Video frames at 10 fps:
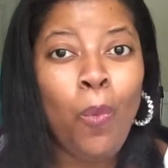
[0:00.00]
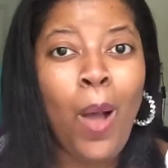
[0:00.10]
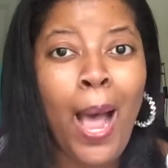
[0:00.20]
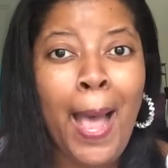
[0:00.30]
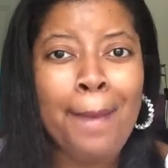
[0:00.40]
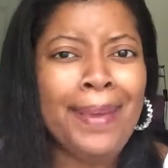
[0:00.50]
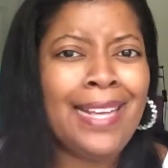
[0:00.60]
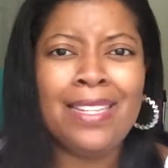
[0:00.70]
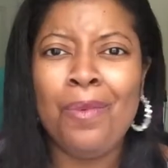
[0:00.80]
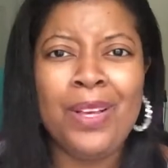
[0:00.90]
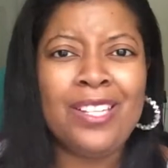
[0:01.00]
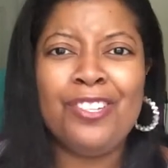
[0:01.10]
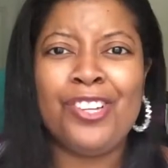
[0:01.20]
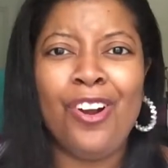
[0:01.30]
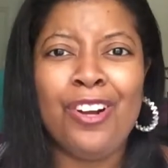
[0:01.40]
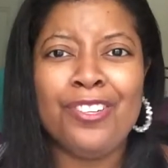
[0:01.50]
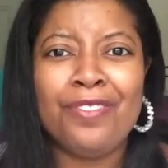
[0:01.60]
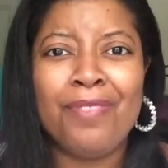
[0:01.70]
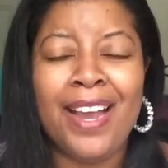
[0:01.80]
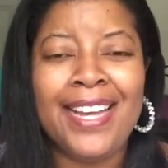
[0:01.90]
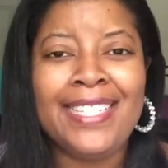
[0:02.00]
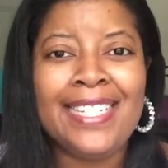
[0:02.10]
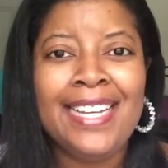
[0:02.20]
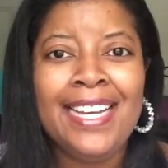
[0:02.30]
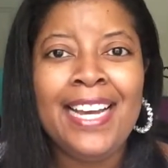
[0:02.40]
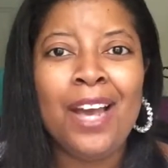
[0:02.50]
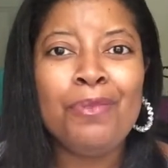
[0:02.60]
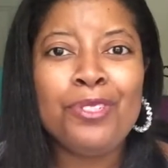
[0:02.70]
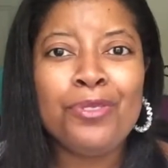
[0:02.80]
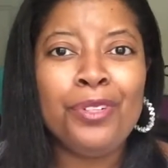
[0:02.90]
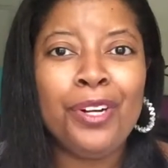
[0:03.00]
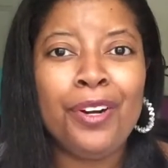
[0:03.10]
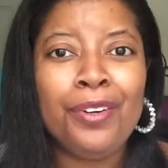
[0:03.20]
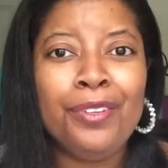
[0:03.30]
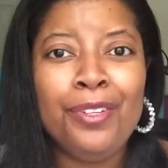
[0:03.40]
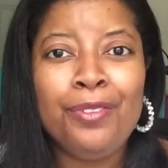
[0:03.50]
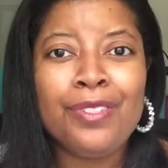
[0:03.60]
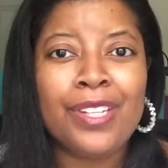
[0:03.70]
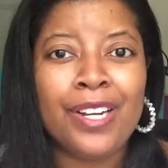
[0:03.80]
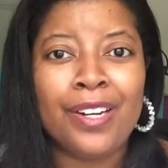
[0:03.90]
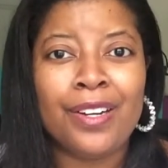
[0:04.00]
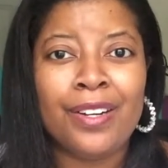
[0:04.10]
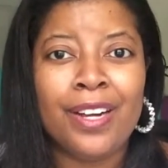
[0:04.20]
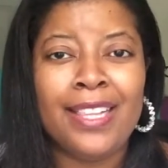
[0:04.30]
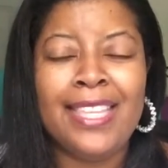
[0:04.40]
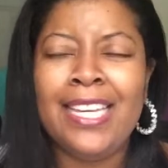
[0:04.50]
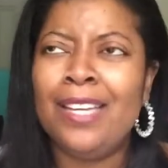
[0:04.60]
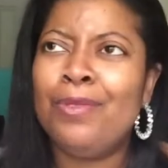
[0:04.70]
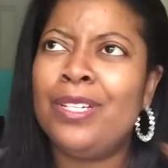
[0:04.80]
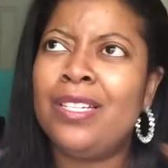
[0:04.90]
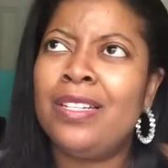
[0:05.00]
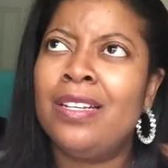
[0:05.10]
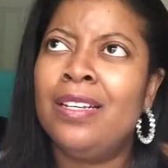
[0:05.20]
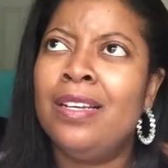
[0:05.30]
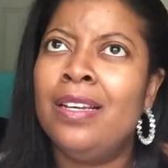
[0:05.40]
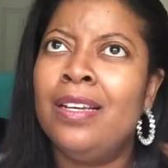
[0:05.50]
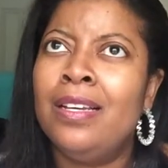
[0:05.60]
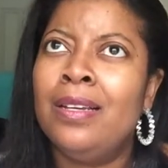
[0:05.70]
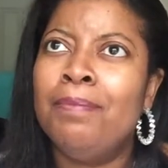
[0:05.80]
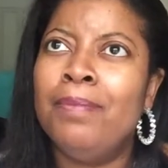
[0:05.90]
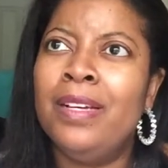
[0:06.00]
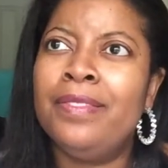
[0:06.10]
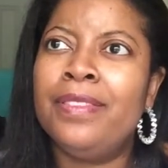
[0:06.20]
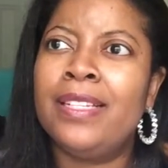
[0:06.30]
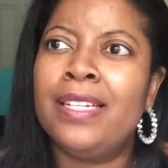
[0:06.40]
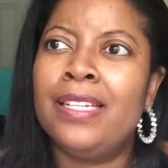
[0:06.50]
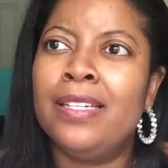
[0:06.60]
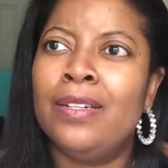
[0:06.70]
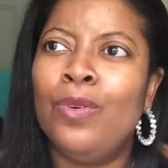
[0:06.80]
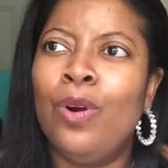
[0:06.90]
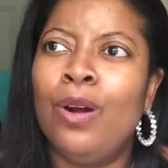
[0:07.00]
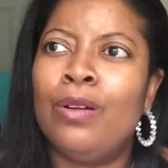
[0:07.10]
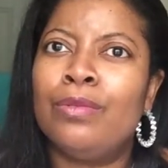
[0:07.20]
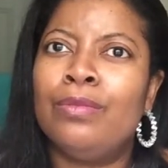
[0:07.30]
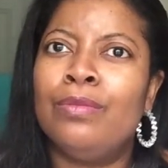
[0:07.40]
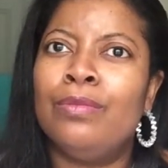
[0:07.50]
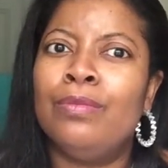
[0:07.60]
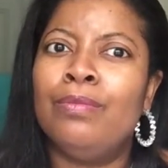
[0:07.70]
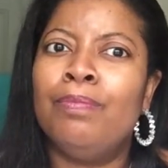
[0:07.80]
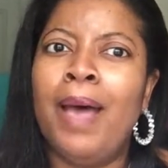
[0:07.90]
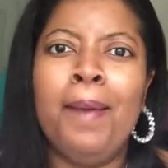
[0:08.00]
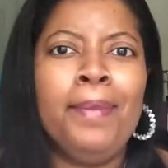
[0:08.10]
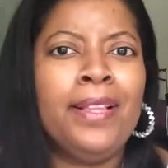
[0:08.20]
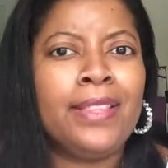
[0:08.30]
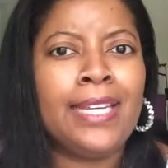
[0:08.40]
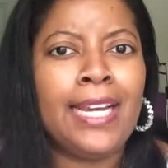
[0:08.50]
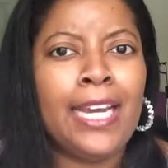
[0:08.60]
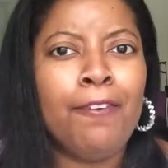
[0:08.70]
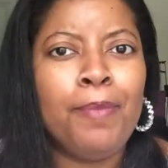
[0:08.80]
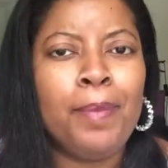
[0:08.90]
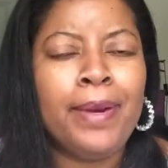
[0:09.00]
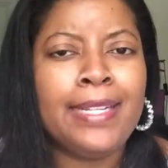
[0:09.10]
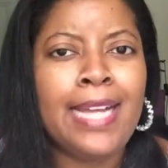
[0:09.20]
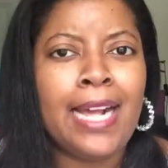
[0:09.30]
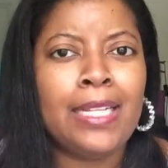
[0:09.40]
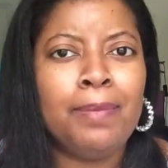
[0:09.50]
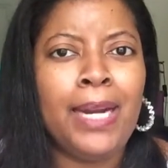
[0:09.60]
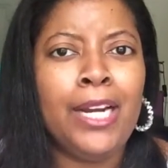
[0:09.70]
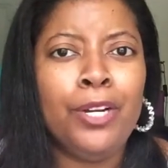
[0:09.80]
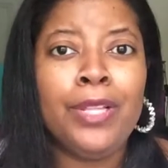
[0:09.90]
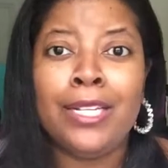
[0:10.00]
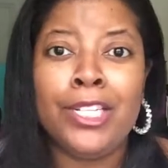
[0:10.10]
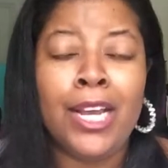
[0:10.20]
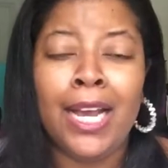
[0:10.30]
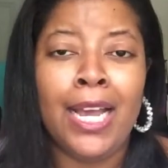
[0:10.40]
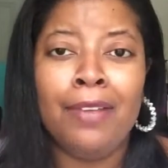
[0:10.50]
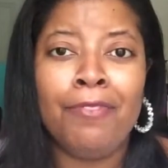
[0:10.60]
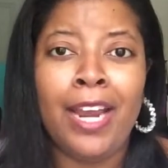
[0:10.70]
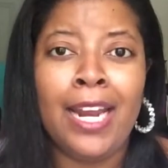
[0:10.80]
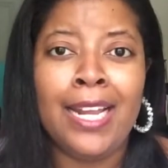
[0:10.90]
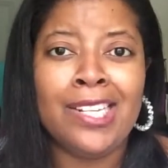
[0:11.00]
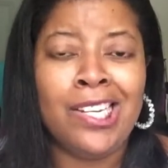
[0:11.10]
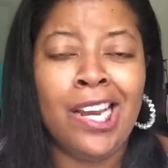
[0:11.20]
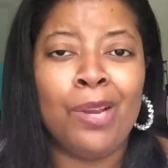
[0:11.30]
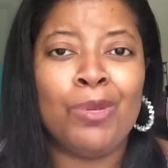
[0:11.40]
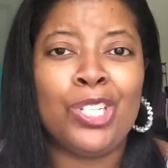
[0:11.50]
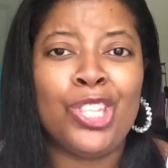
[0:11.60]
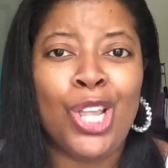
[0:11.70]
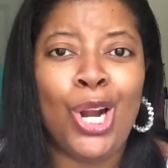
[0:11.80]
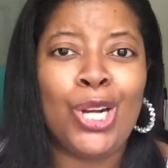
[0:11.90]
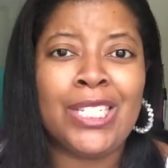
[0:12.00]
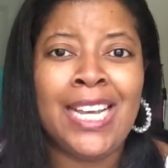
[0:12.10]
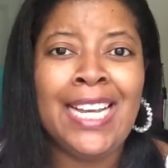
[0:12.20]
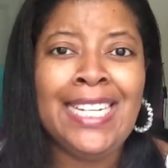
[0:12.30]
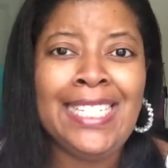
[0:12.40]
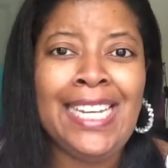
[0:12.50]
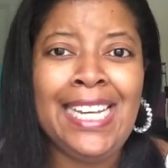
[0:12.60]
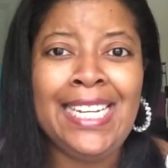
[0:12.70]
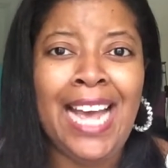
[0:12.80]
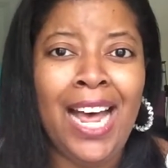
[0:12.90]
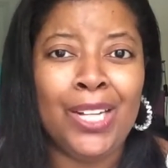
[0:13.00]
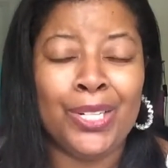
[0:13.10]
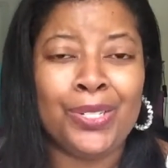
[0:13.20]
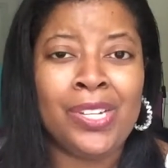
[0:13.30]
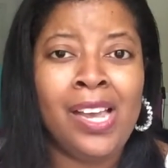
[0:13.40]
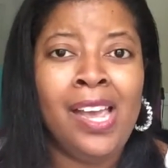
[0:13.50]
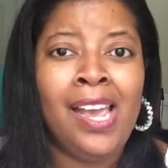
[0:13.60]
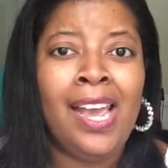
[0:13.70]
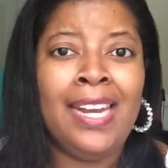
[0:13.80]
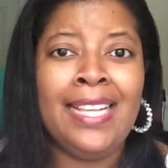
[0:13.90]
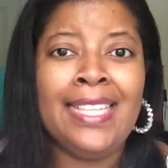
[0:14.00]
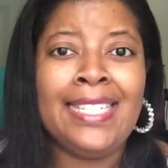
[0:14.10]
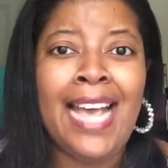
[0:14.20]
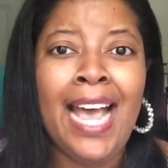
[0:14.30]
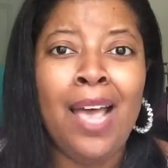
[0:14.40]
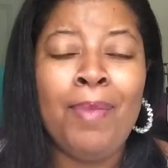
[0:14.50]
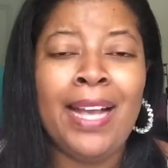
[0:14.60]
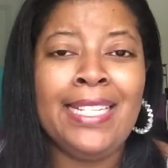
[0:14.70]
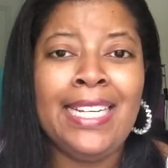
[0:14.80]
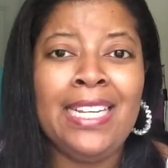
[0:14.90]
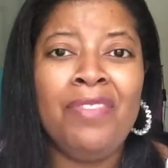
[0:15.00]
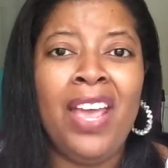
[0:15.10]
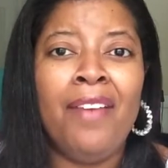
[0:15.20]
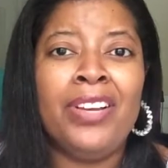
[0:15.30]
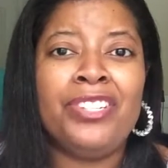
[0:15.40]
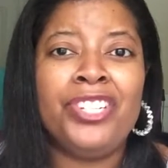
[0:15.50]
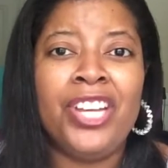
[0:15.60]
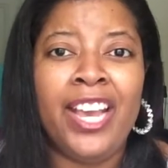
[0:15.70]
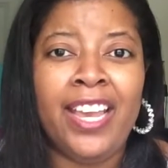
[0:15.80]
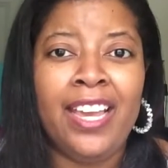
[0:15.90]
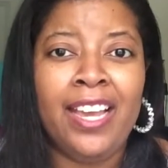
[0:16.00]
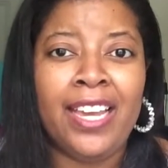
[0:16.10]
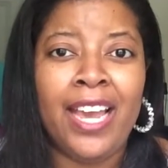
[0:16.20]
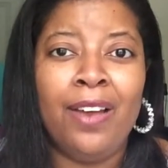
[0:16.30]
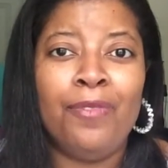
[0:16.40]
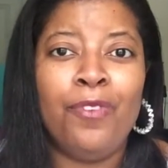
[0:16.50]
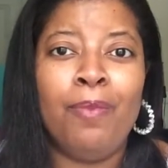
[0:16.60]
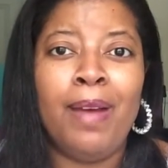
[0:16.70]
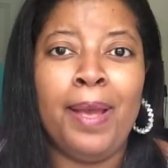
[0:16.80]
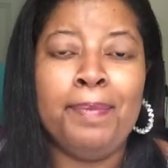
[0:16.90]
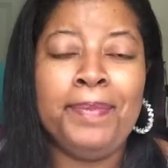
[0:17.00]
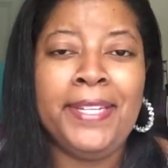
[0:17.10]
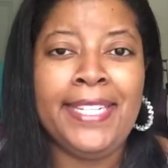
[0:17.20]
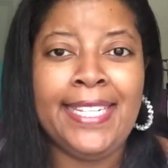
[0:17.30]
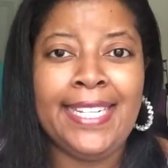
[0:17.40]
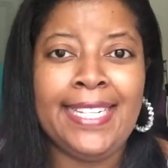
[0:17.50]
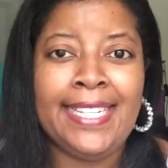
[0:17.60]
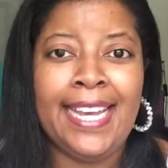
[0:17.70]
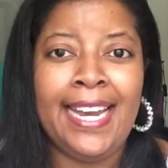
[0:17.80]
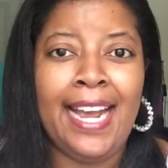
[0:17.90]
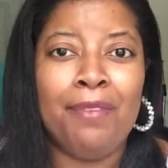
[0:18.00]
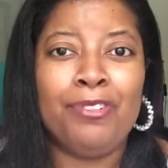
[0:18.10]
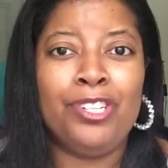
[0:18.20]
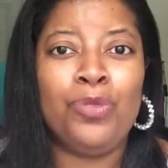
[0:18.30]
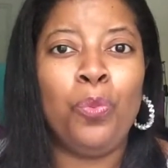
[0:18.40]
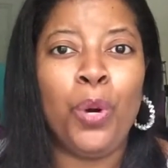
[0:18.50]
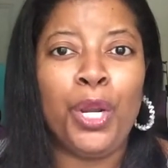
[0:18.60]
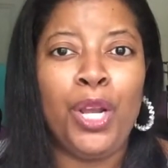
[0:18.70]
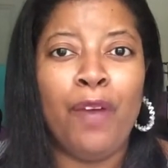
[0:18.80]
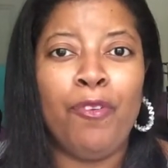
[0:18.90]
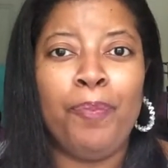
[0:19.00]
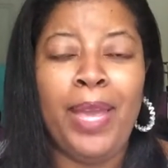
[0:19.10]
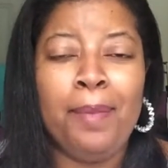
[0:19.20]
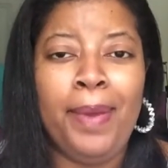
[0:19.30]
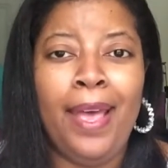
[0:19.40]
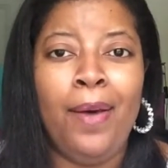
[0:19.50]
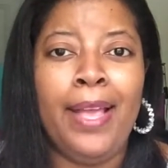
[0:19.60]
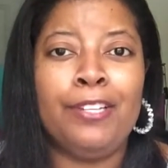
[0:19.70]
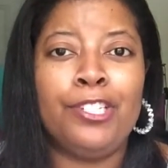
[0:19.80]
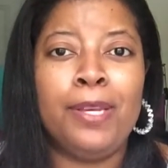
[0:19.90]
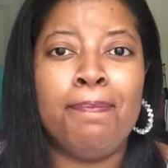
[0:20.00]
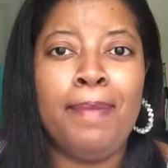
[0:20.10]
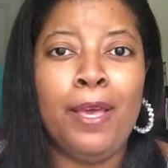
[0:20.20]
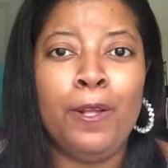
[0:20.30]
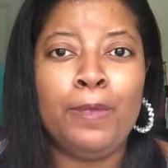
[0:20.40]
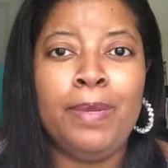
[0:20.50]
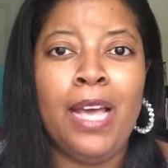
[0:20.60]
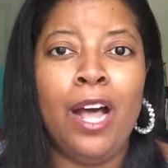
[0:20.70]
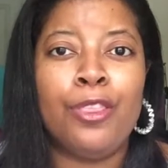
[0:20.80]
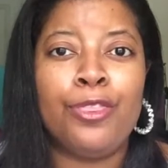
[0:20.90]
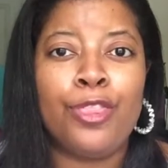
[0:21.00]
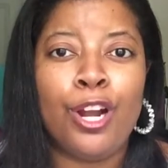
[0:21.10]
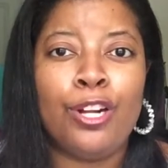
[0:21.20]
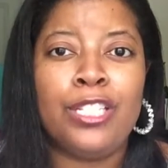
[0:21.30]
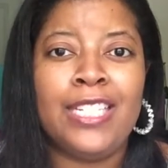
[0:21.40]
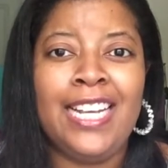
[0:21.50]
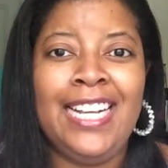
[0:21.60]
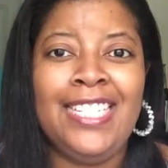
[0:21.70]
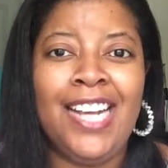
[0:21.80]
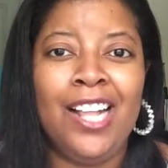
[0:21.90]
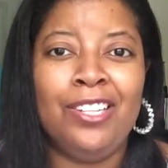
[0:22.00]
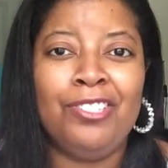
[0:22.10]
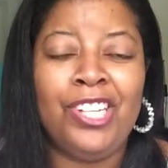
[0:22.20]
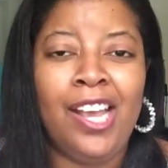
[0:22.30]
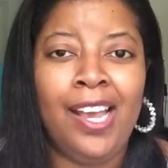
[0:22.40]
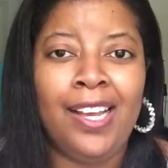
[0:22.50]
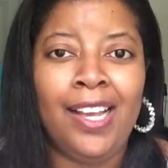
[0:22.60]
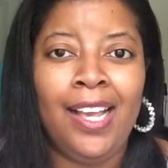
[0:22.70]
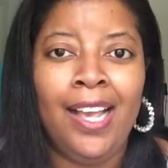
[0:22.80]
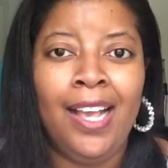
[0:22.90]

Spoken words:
Why? Because I wasn't charging right. I was doing her newsletter. I think it was monthly or bi-monthly. I can't remember exactly, but I know that check. I had forgotten that check. It was $13. And at the time, I didn't even have a checking account for my business yet. I was just working off of PayPal, and she mailed me a $13 check.